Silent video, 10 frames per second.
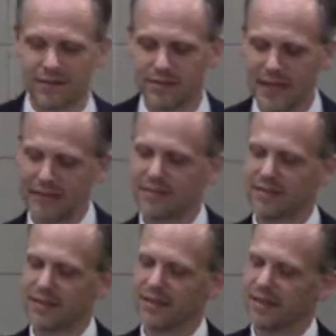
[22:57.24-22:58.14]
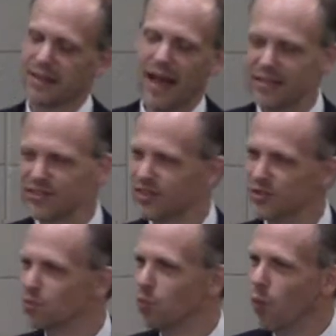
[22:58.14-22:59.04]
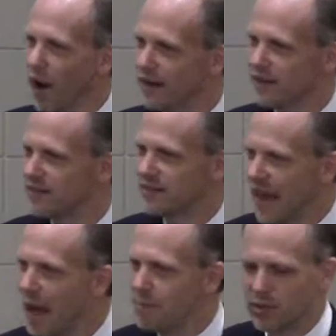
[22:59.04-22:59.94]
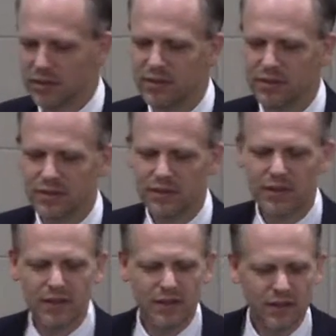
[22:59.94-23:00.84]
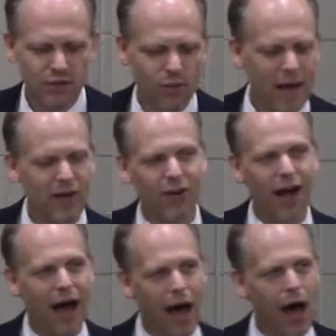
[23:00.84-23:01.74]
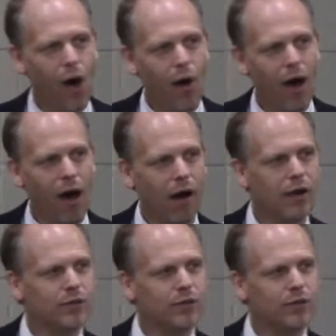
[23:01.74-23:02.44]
That's sin. And that's just one example. No matter how hard